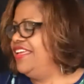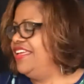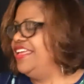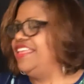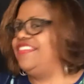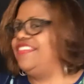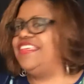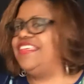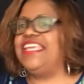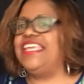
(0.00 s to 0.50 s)

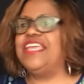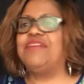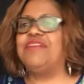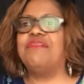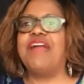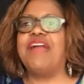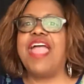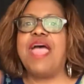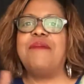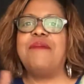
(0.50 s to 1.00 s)
Then he
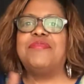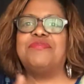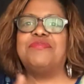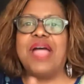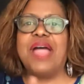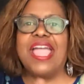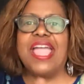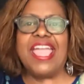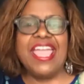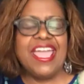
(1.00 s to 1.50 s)
grabbed
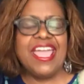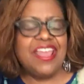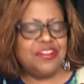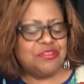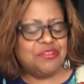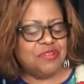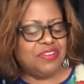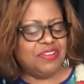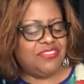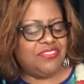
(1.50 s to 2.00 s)
my hand,
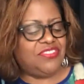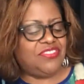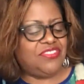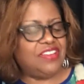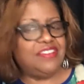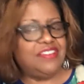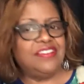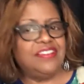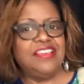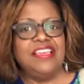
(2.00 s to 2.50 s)

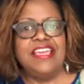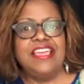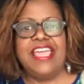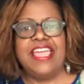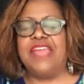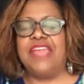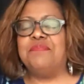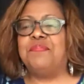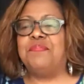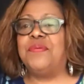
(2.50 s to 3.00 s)
Christian,
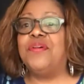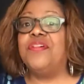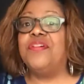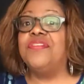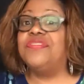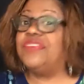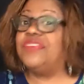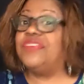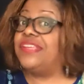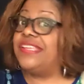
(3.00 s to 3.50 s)
and
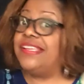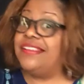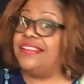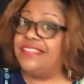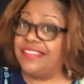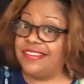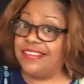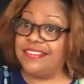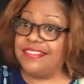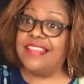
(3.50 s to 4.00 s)
pulls it into
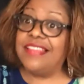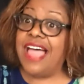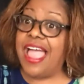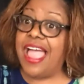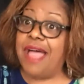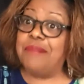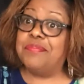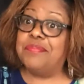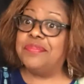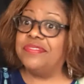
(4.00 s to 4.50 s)
his
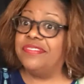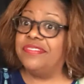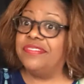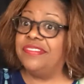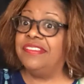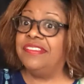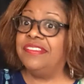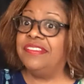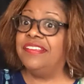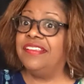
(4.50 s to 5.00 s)
lap.
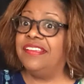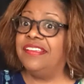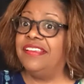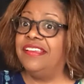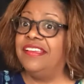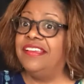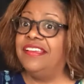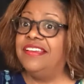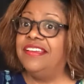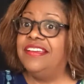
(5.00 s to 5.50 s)

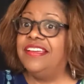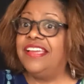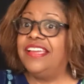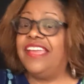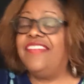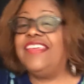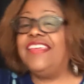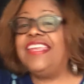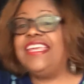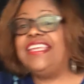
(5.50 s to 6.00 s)

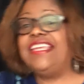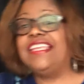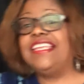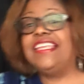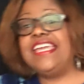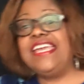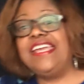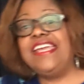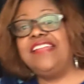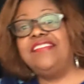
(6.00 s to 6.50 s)
And then he
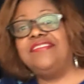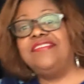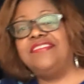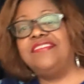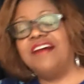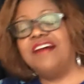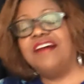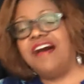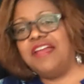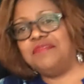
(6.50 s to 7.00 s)
leans
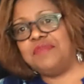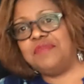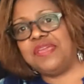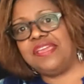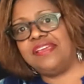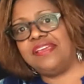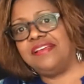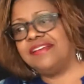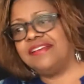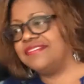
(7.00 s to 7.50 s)
on
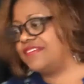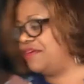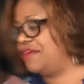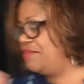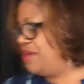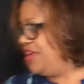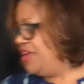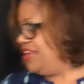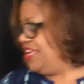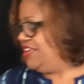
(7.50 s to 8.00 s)
me, because I'm
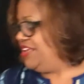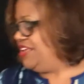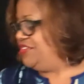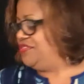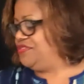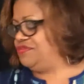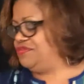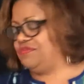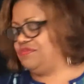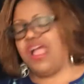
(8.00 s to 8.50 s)
on
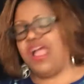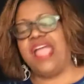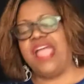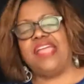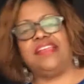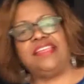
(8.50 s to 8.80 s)
his right.